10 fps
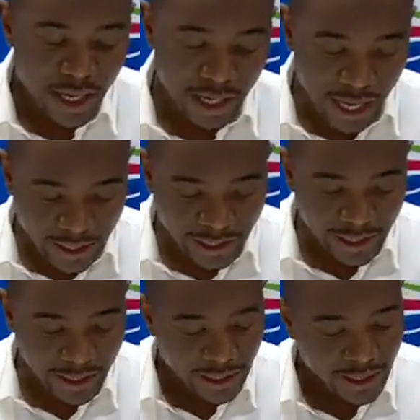
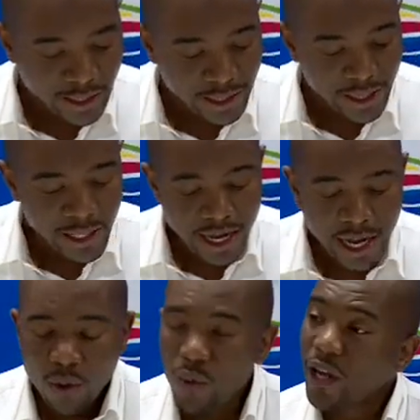Lastly,
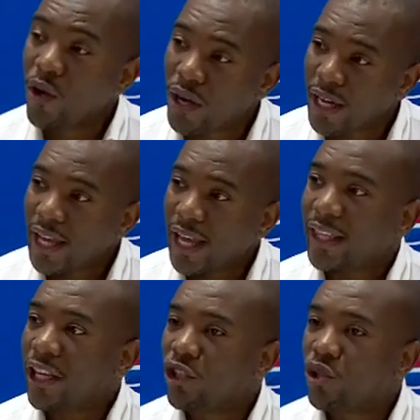we look at
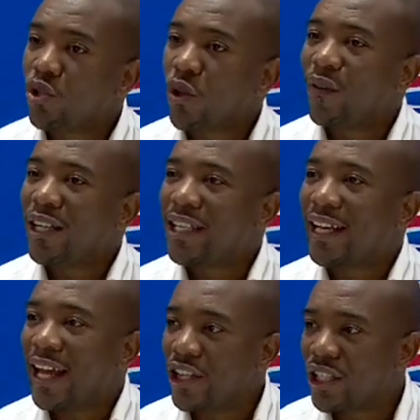the issues of
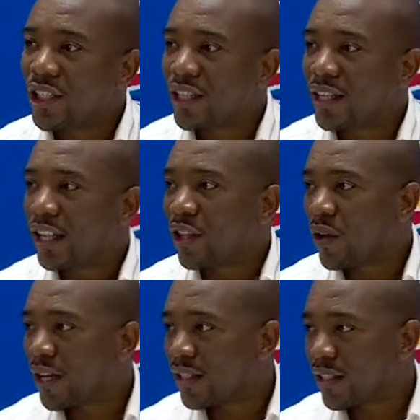litigation that the
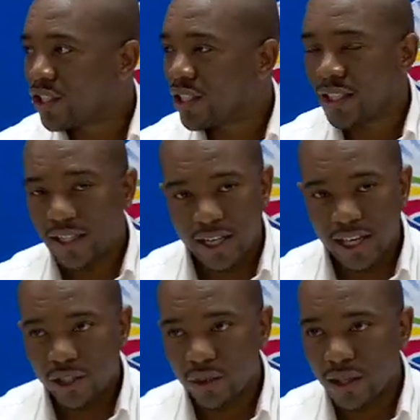organization is
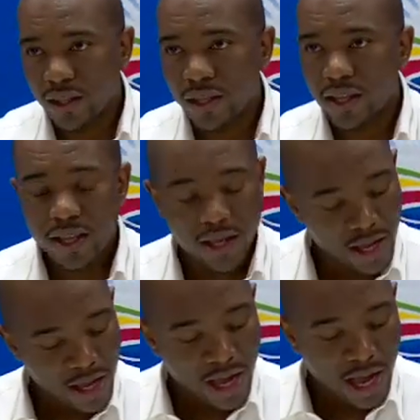engaged with.
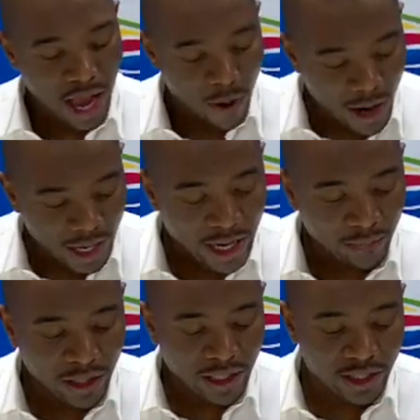I
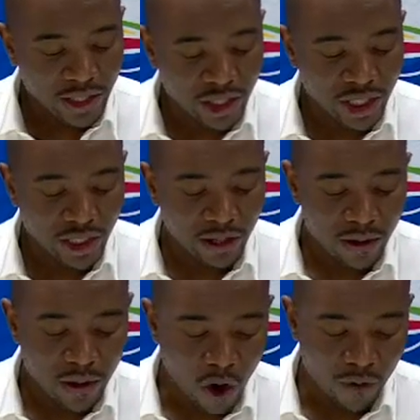welcome the decision
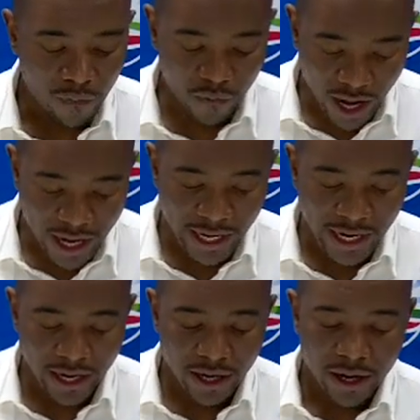on
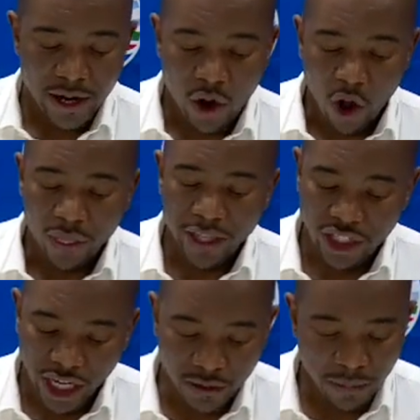Friday on the
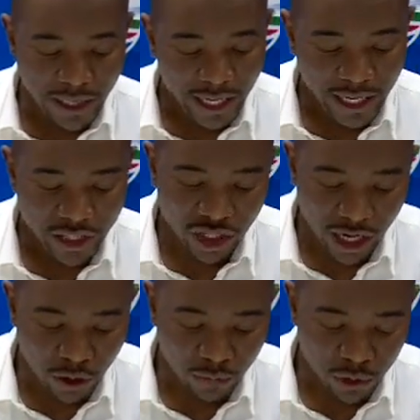judgment against
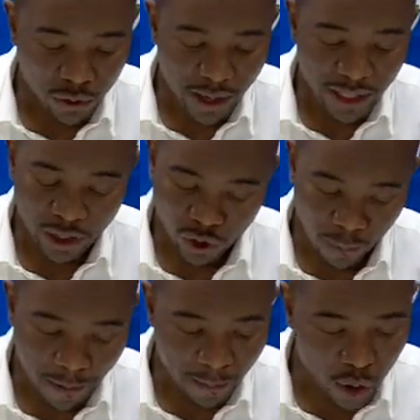Jacob Zuma at the
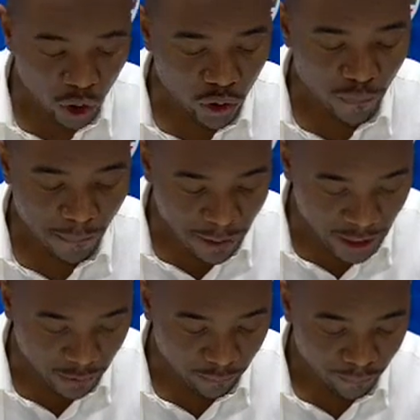Supreme Court of Appeal.